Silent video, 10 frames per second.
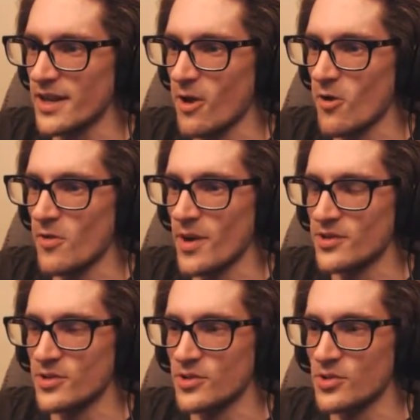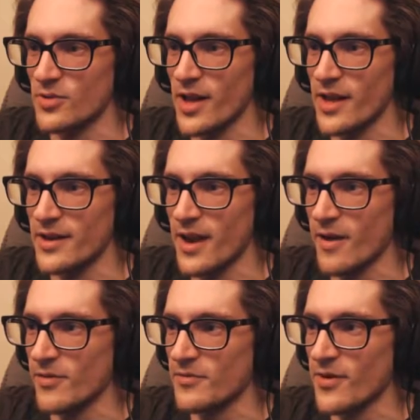is like all the monsters do that in
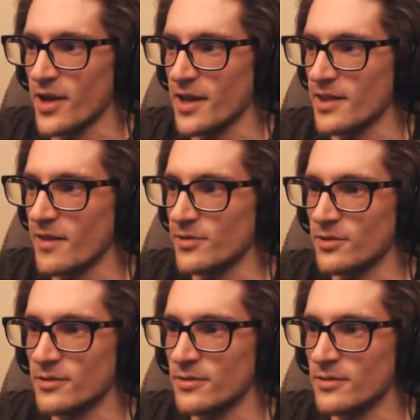every fucking level?